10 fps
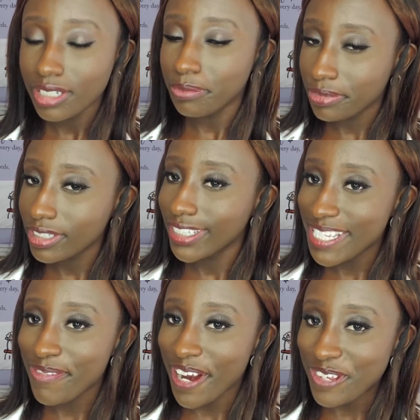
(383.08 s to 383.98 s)
I'm
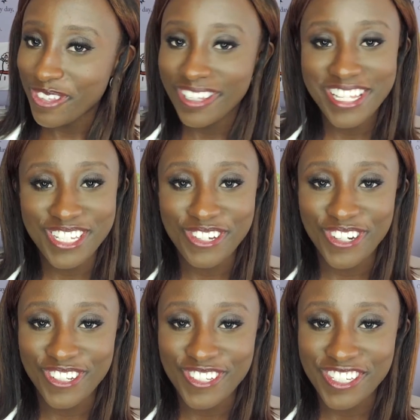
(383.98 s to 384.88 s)
pretty experienced with cleansing
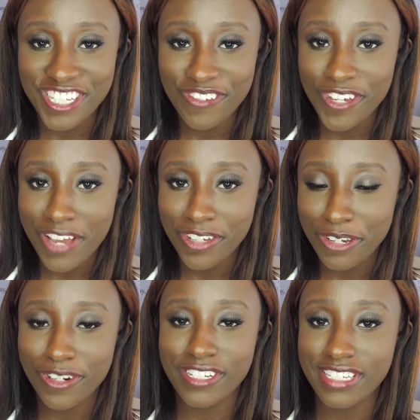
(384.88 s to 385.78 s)
oils. If you have
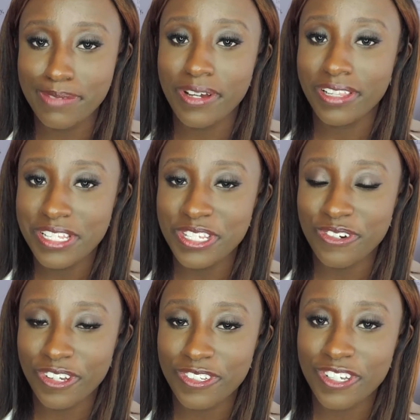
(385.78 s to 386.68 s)
any questions about
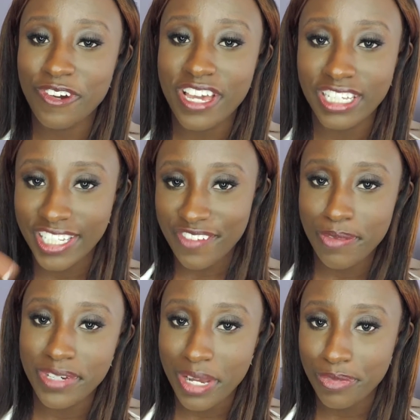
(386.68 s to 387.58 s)
cleansing oils, go ahead and
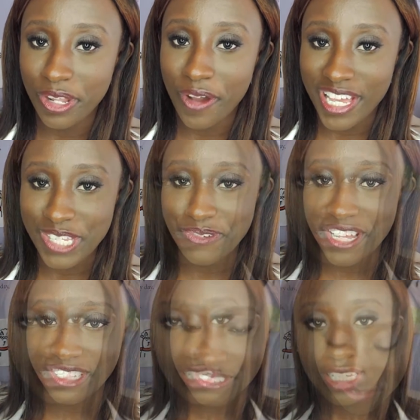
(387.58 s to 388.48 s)
leave them down below as
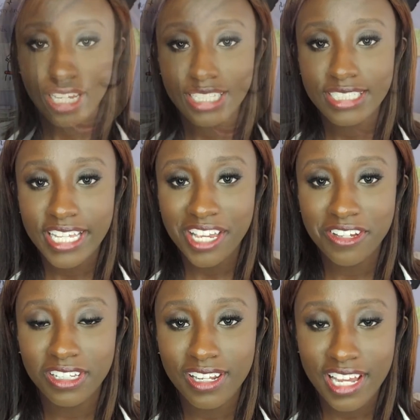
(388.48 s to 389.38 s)
well. And
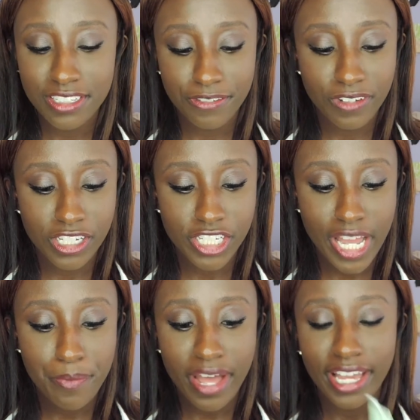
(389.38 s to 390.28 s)
staying on the lines of Face Shop,